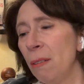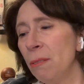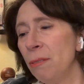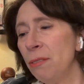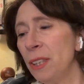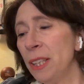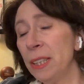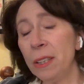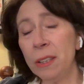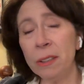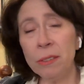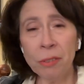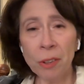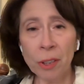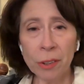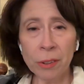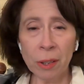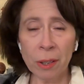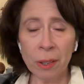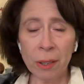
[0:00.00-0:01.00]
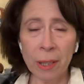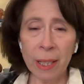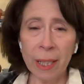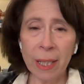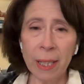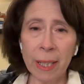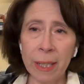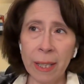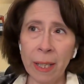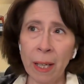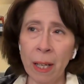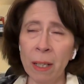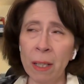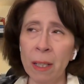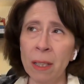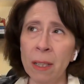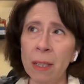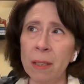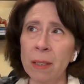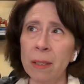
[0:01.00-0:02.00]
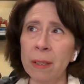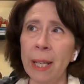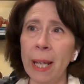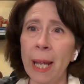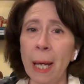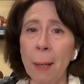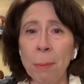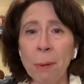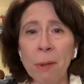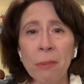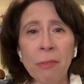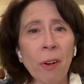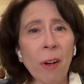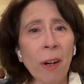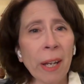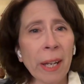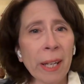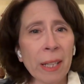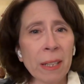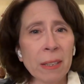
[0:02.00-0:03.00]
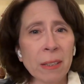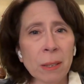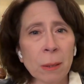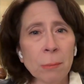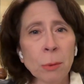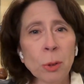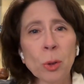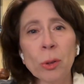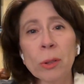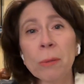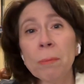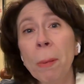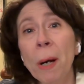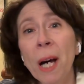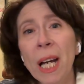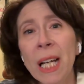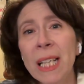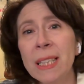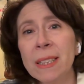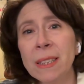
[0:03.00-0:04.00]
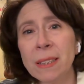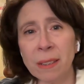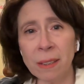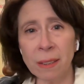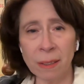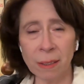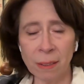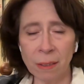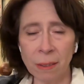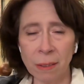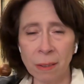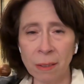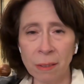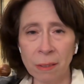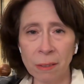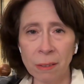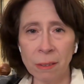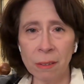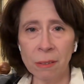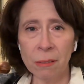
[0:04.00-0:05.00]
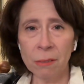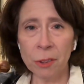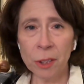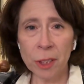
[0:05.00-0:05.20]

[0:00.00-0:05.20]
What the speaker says: inadvertently amplifying some sort of bias, for